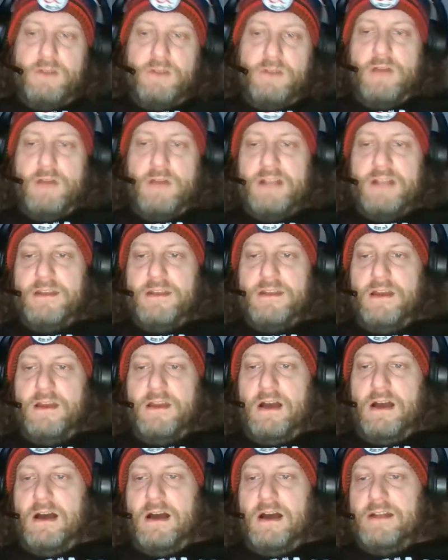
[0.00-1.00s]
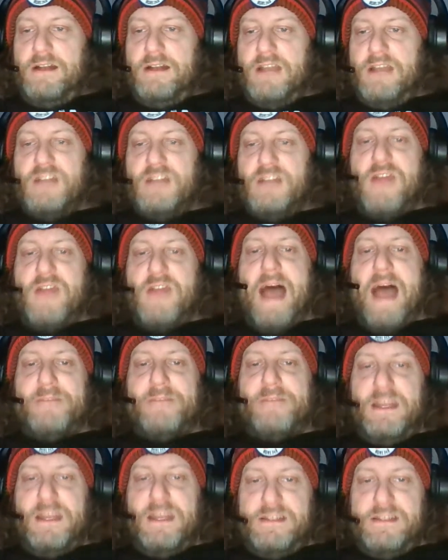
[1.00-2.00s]
your DeAndre
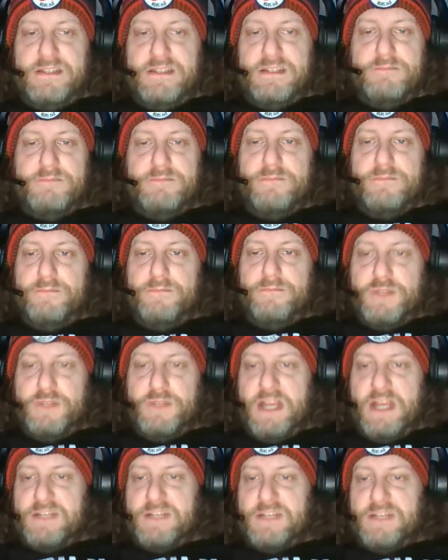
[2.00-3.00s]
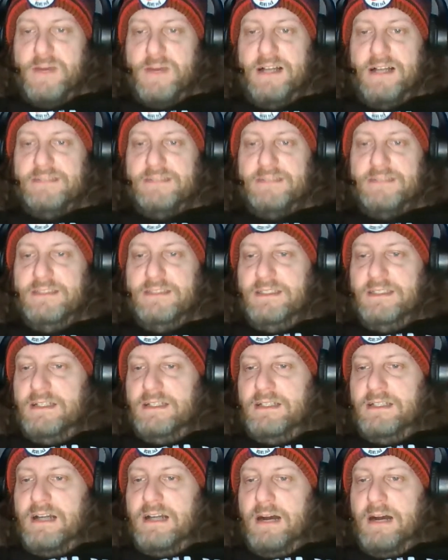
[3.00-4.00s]
Hopkins projects well.
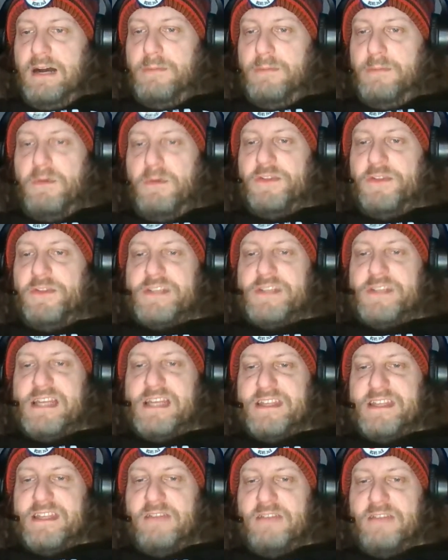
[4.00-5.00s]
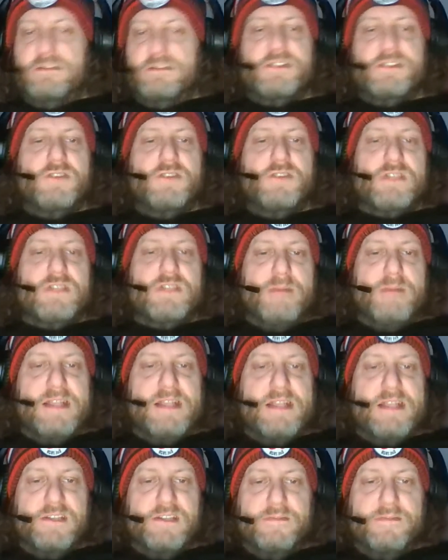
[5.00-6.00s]
But both those guys I think are a little too
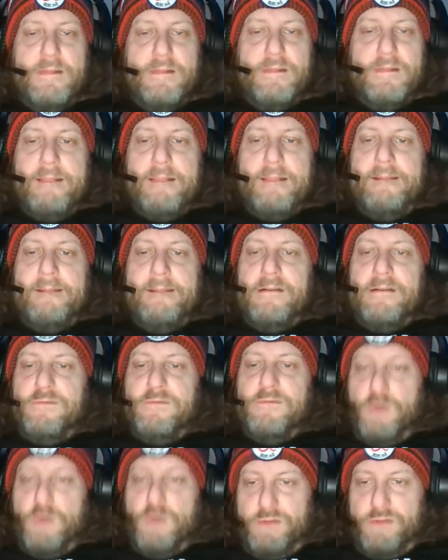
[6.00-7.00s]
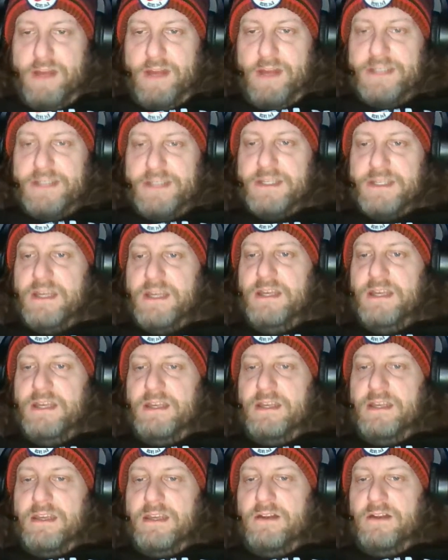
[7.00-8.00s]
expensive. for the risk.
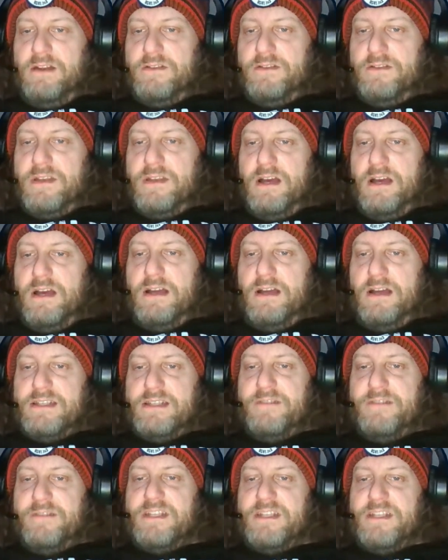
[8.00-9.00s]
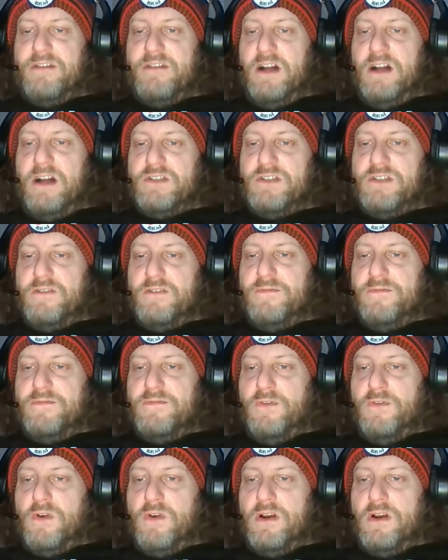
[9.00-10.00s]
7,700
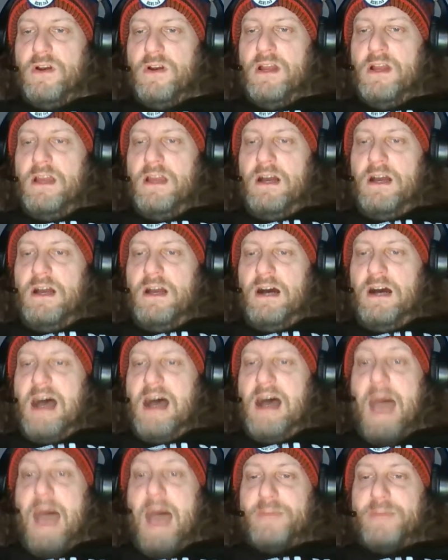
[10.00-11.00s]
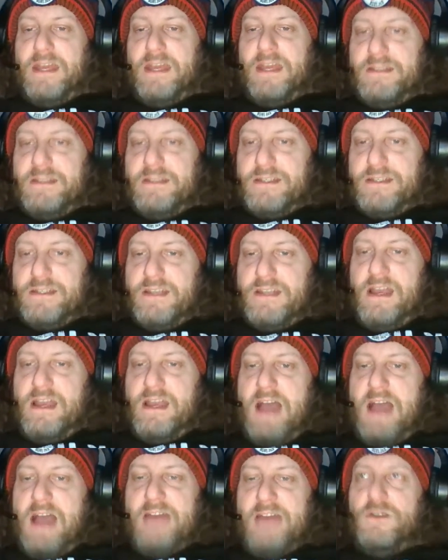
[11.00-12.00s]
for Hopkins.
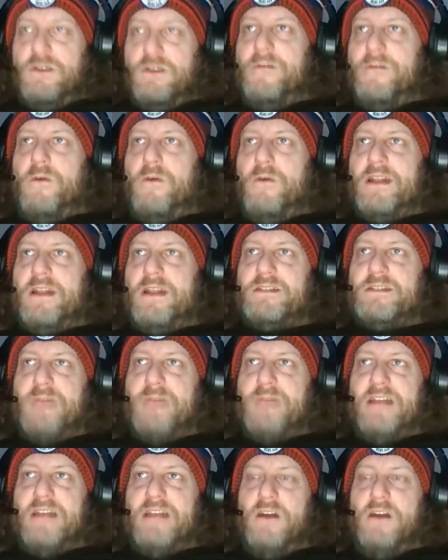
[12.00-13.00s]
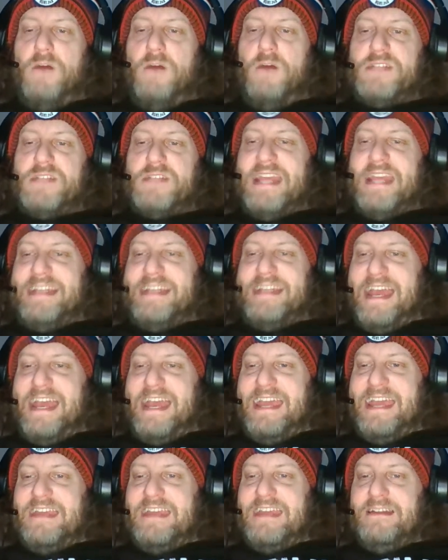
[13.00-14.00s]
I don't know if I want to spend almost
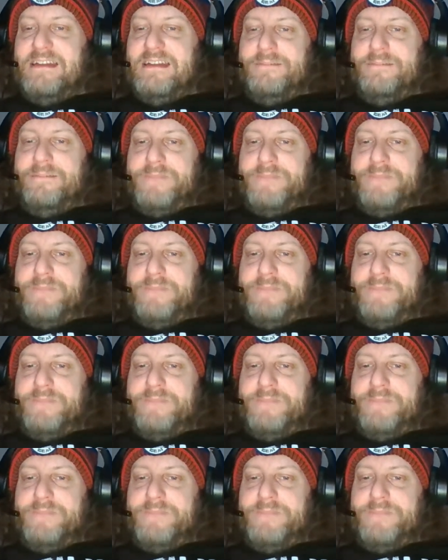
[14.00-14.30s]
8K,